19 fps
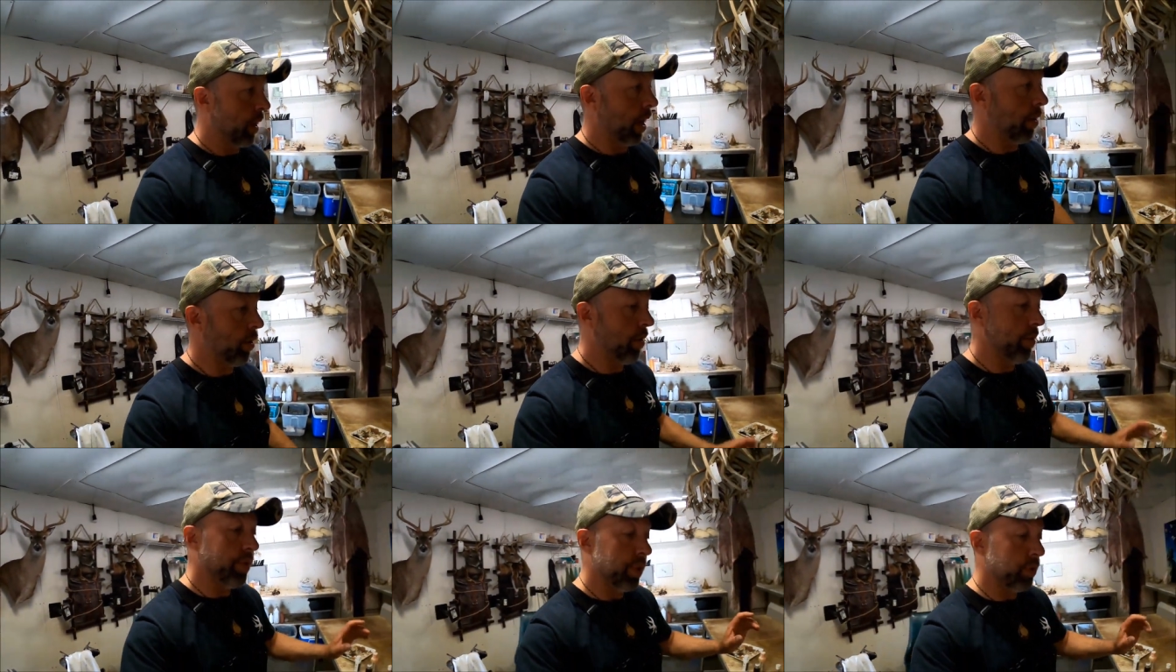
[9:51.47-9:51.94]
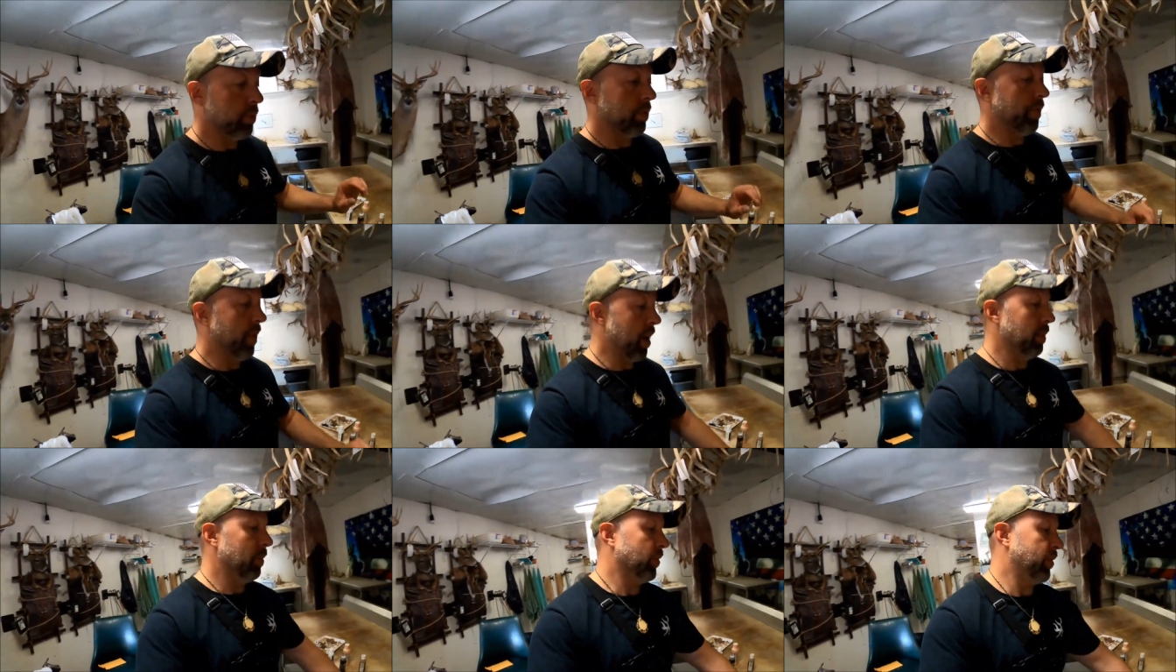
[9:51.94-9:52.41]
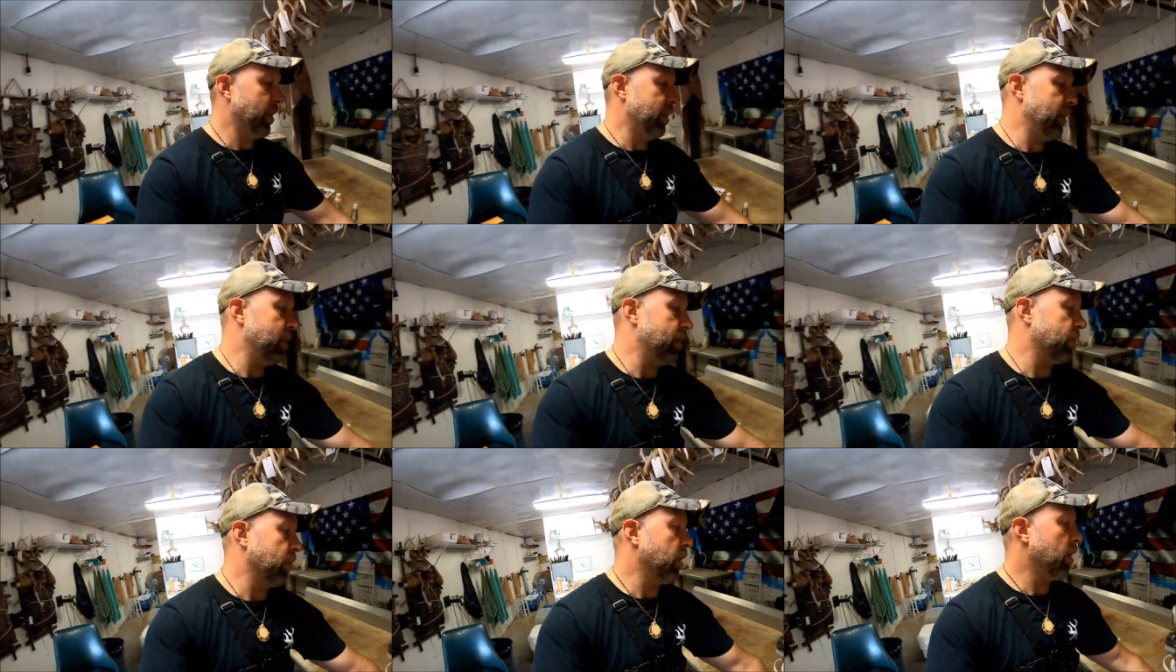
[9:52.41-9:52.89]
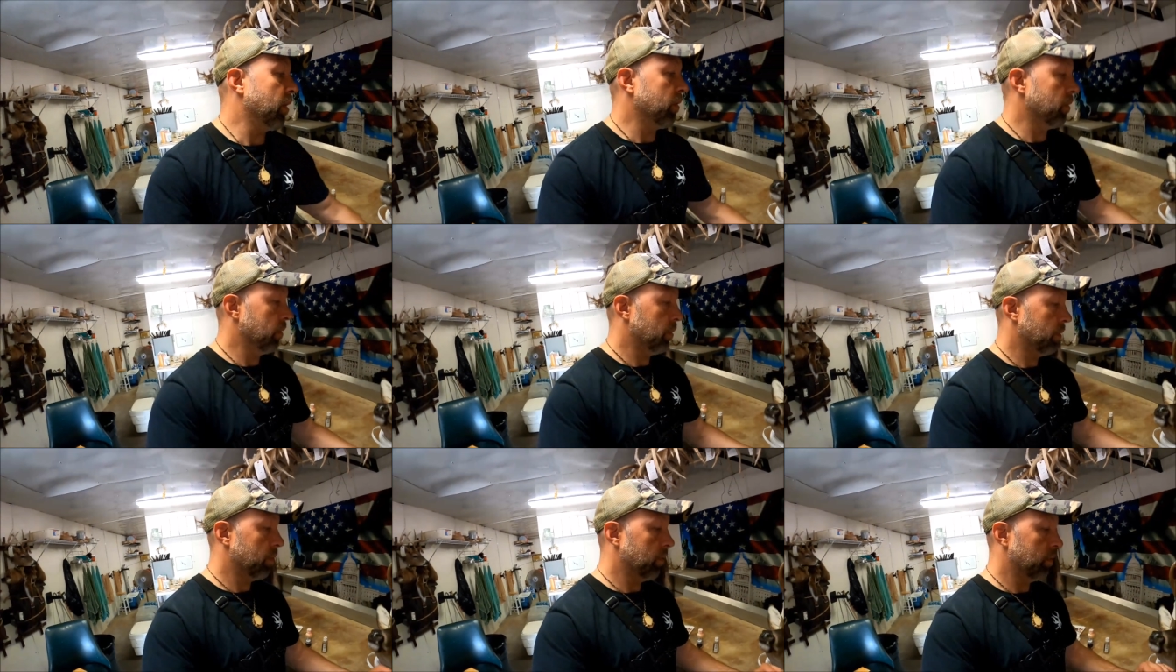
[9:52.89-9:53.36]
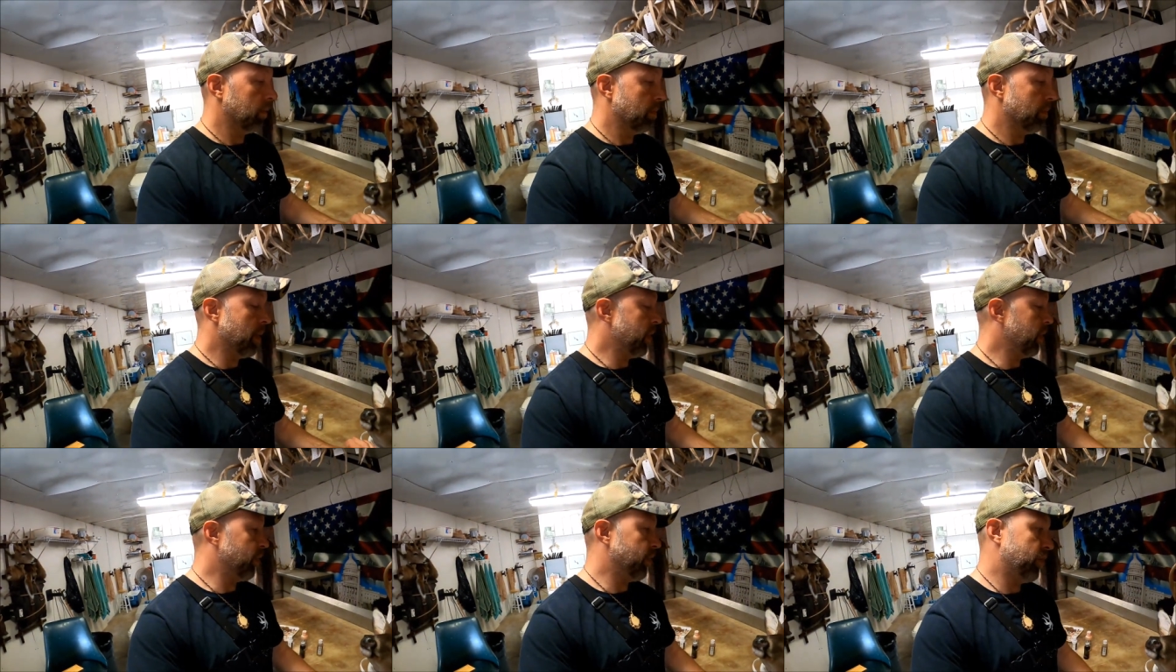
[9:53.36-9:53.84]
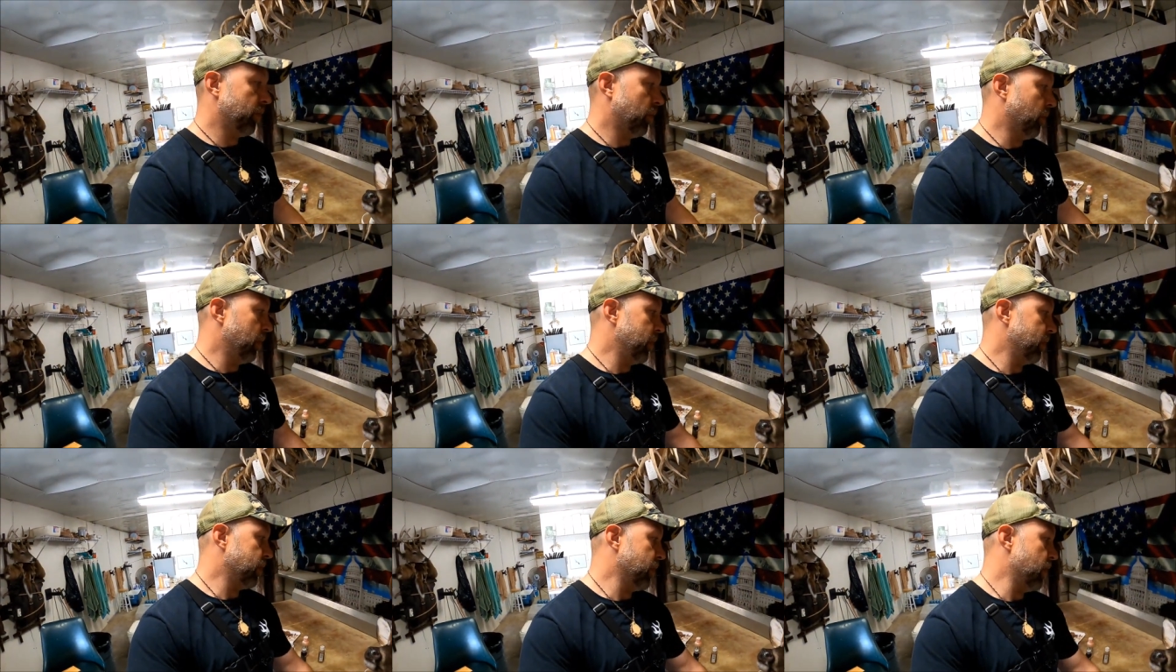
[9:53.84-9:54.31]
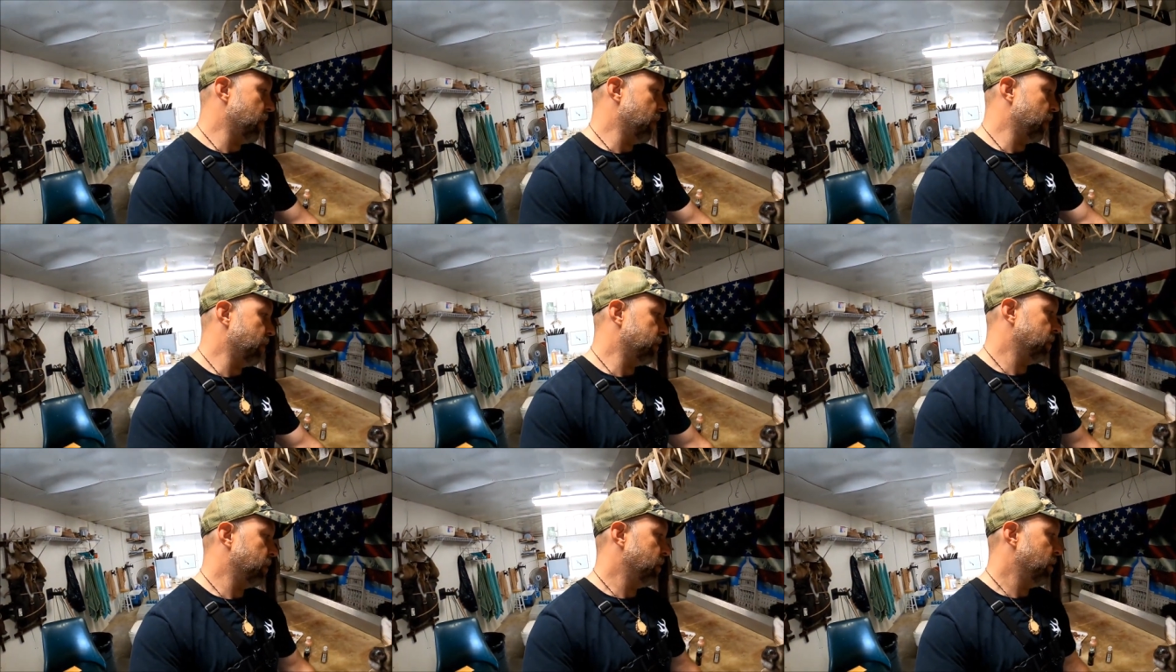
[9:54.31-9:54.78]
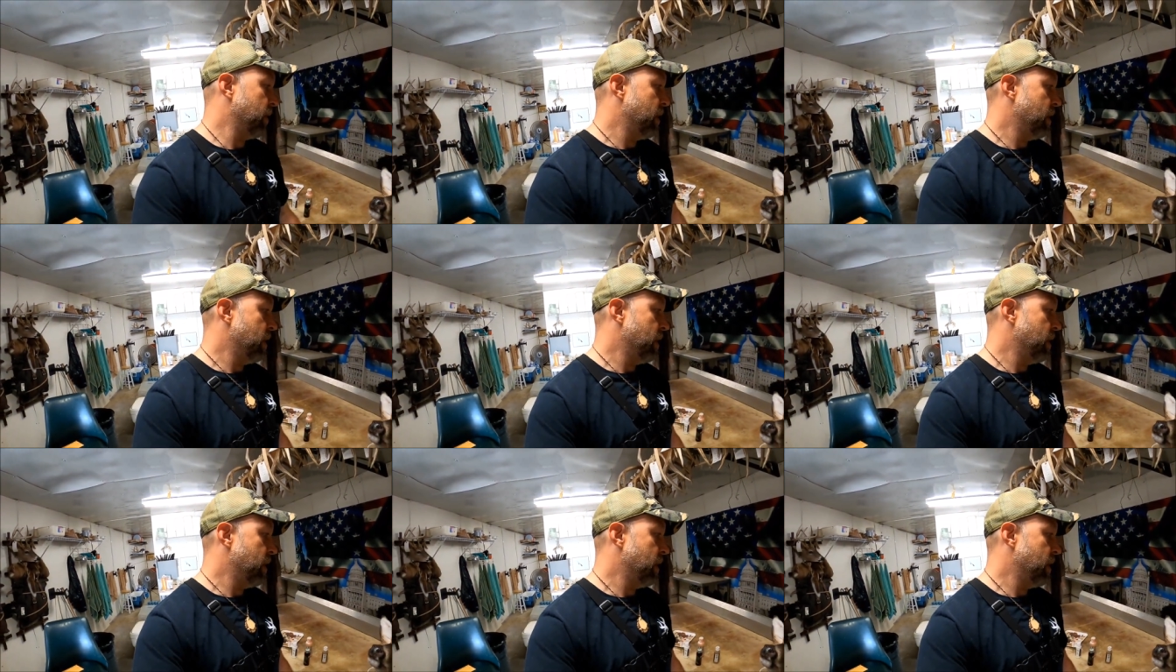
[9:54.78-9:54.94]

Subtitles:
I don't know that this was available 10 years ago, but it sure is nice.